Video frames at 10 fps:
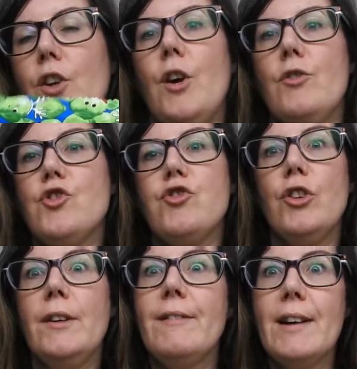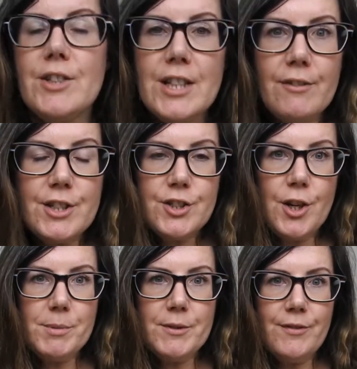go trawling around charity
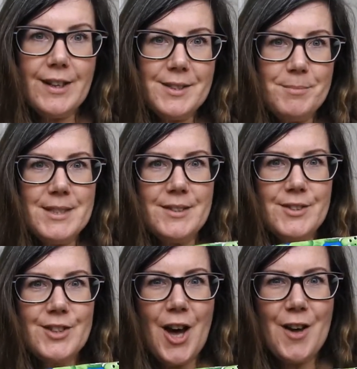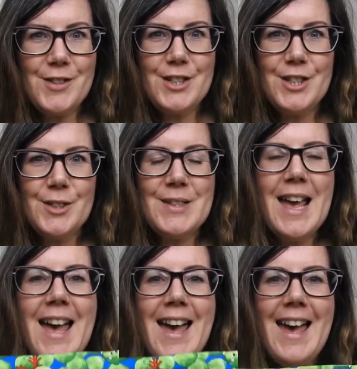shops and find some silk scarves to use,
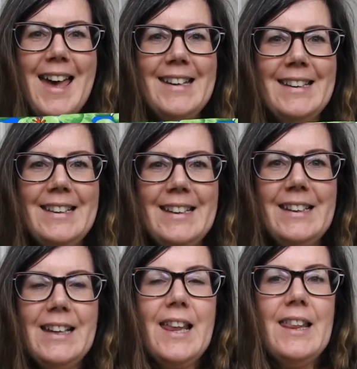anything